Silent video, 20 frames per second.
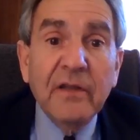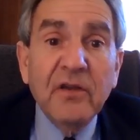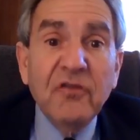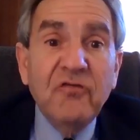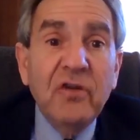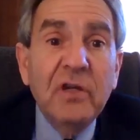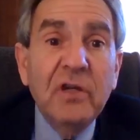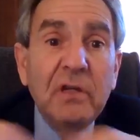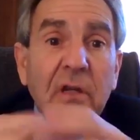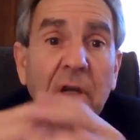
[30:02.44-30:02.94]
on the
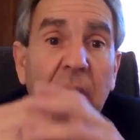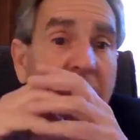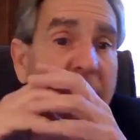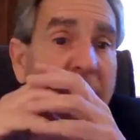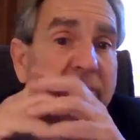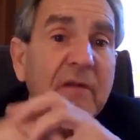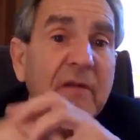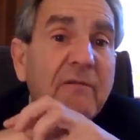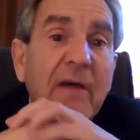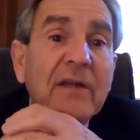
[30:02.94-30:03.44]

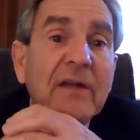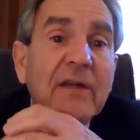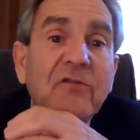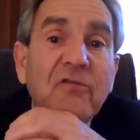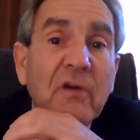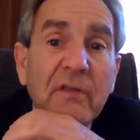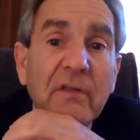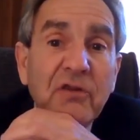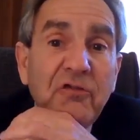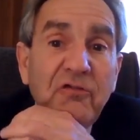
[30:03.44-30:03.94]

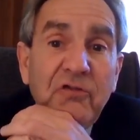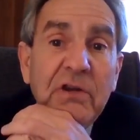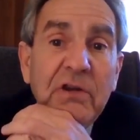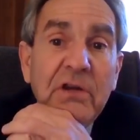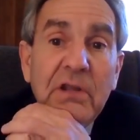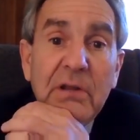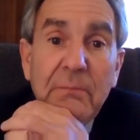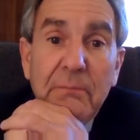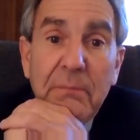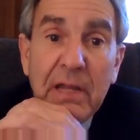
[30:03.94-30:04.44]
defense on the
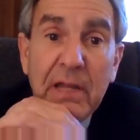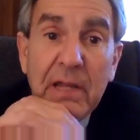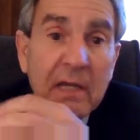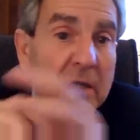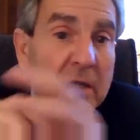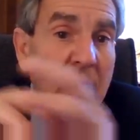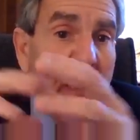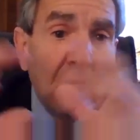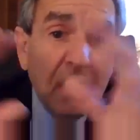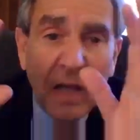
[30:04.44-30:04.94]

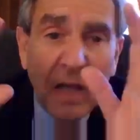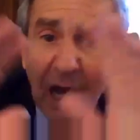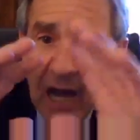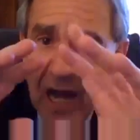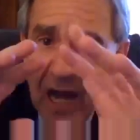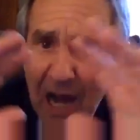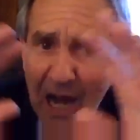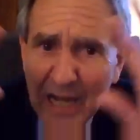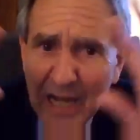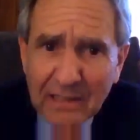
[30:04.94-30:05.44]
GDP.
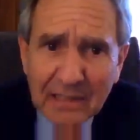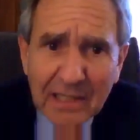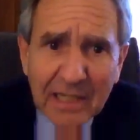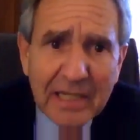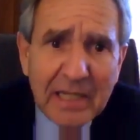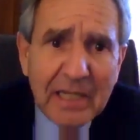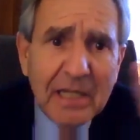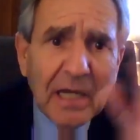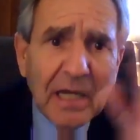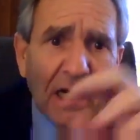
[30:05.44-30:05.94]

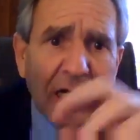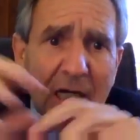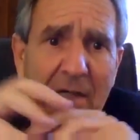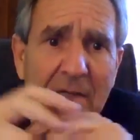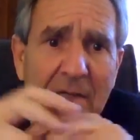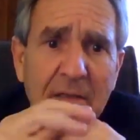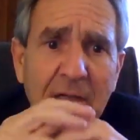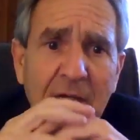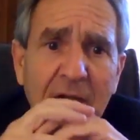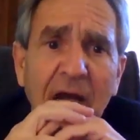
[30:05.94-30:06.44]
Highly
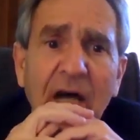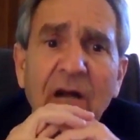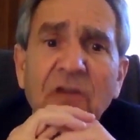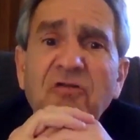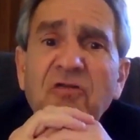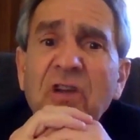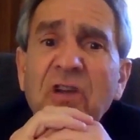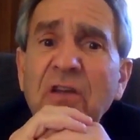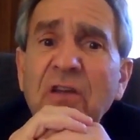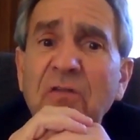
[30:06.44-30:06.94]

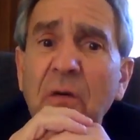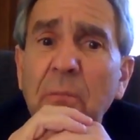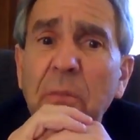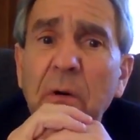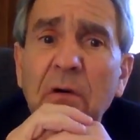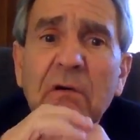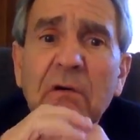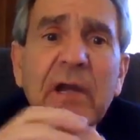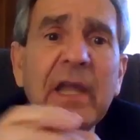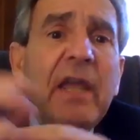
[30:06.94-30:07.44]

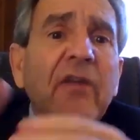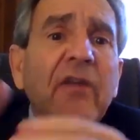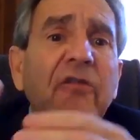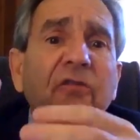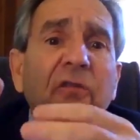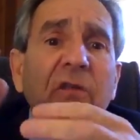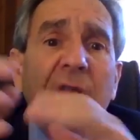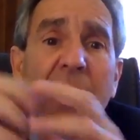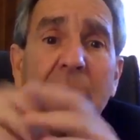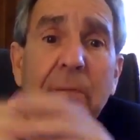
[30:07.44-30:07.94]
achievable,
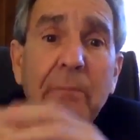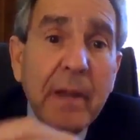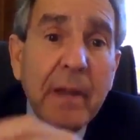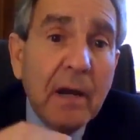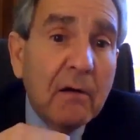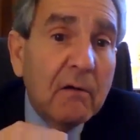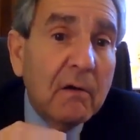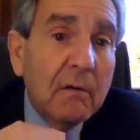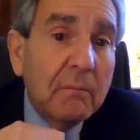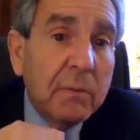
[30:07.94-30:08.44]
easily
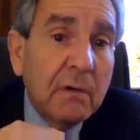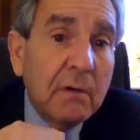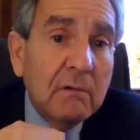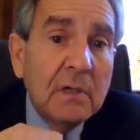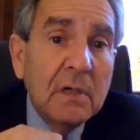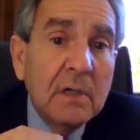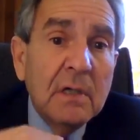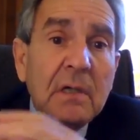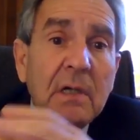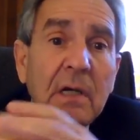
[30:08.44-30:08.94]

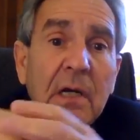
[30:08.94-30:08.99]
bearable.